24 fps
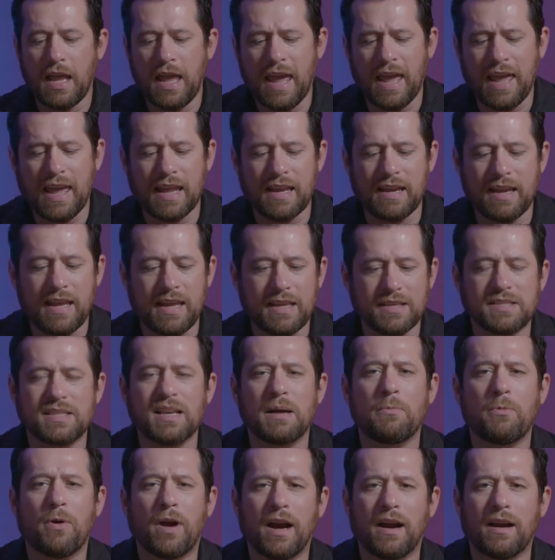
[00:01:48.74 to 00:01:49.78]
handy
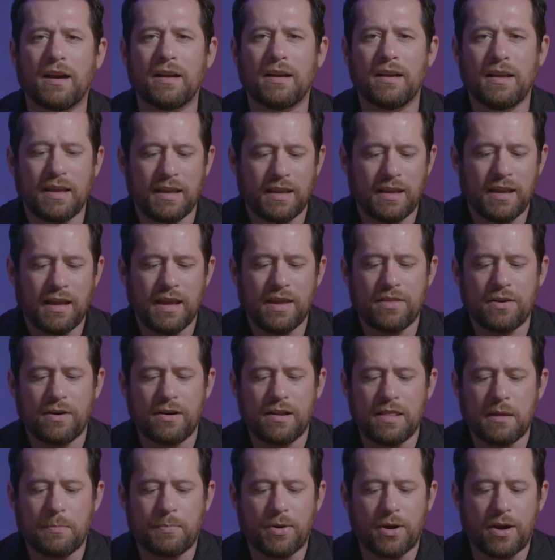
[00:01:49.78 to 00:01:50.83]
somewhere, either
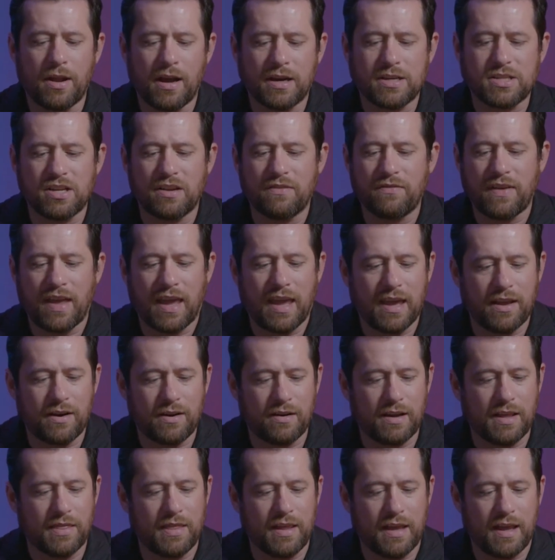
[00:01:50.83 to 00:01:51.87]
in the production van
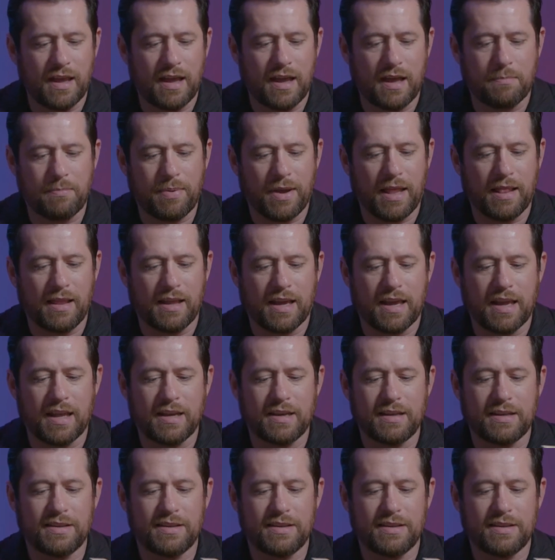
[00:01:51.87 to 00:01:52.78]
or in the Pelican.